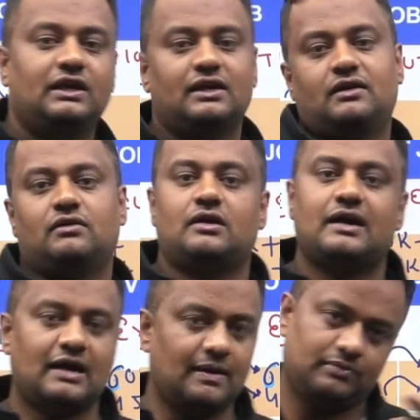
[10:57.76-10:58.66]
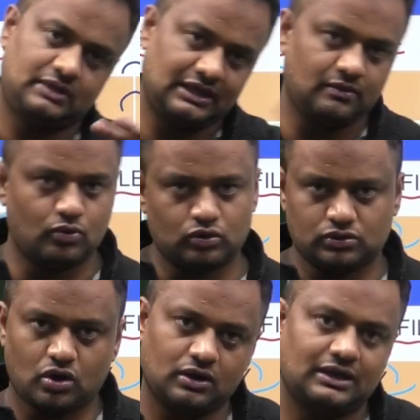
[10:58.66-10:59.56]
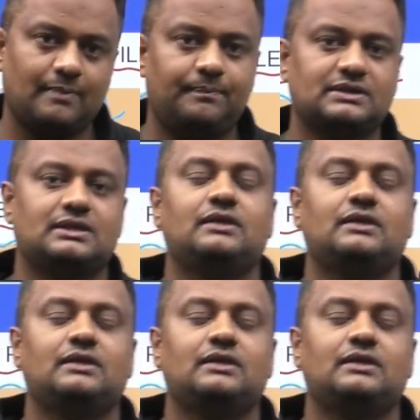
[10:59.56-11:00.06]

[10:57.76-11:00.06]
year. I am taking both on campus